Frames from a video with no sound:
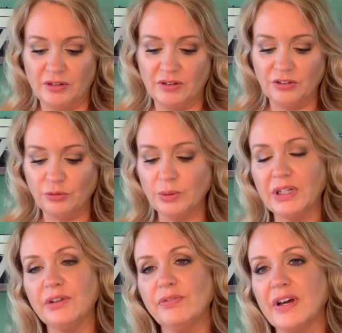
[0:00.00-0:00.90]
This one
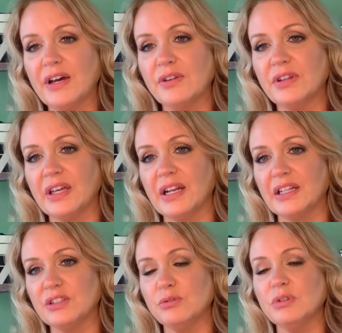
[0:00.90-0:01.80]
I found that I
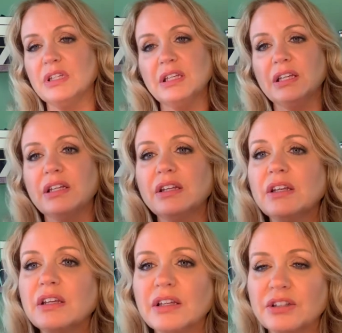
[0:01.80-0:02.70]
do need
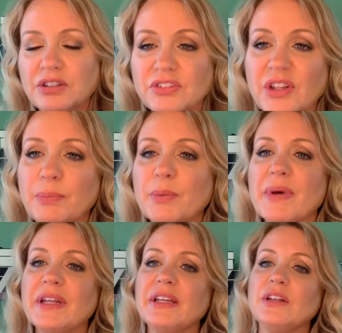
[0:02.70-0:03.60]
to
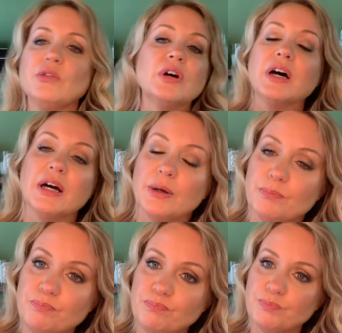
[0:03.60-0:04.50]
supplement it